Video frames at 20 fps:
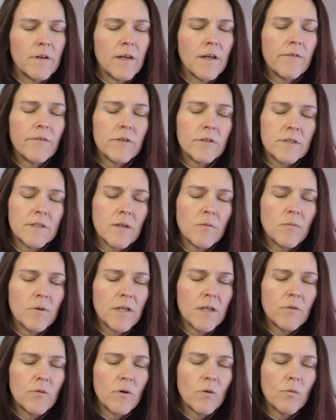If it's
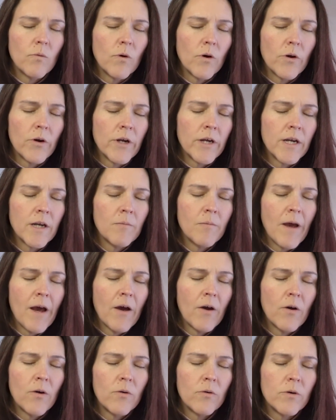somebody we're worrying
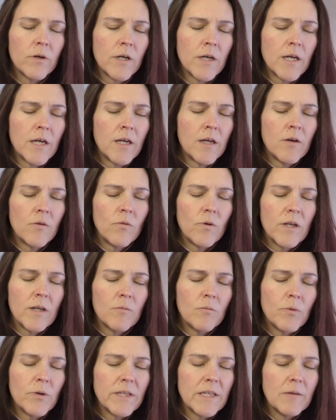about, we can
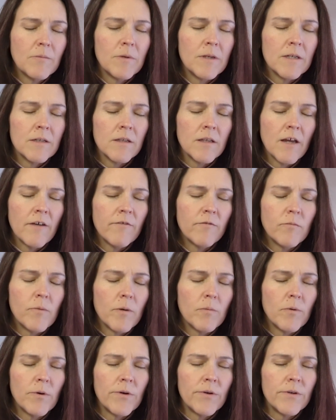put them in a love
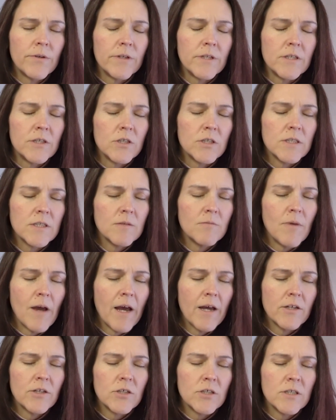bubble and just
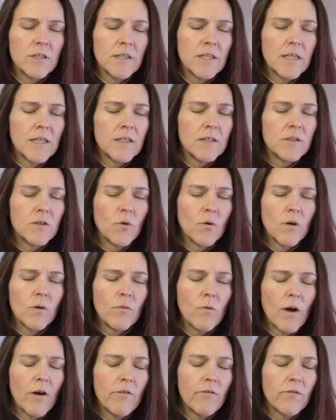imagine things going
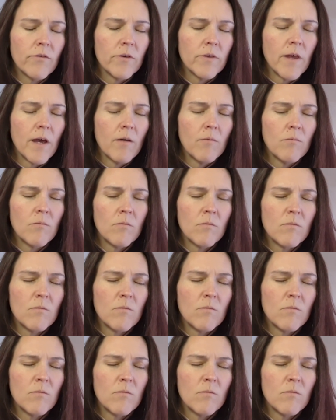well for them.